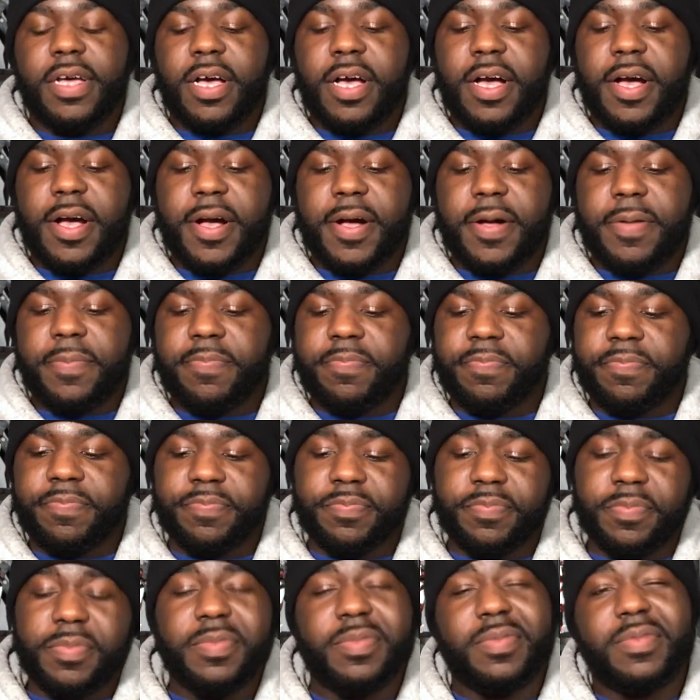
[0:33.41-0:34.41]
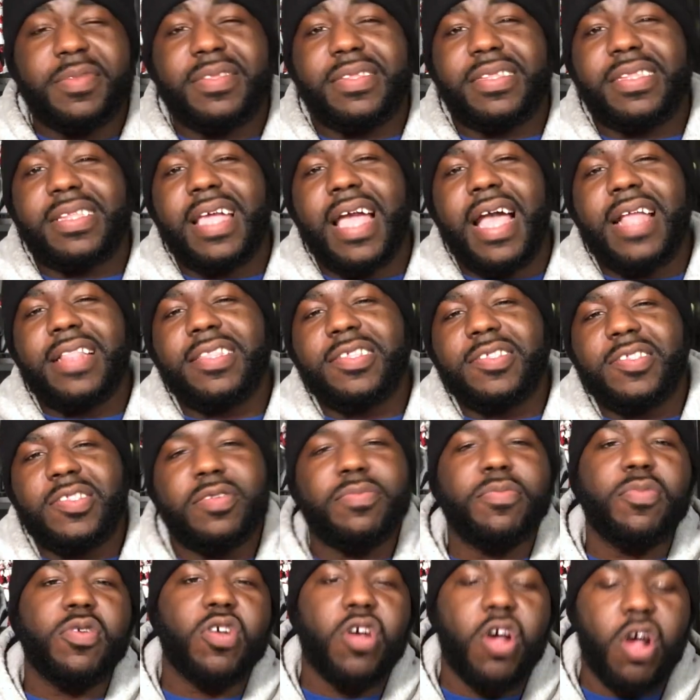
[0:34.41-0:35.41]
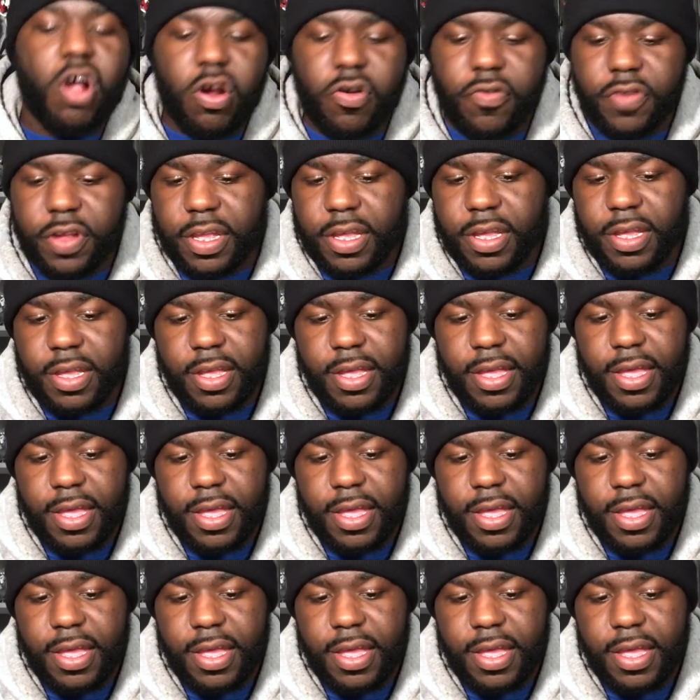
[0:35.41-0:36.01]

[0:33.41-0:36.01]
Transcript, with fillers: Um, got this on Mercari.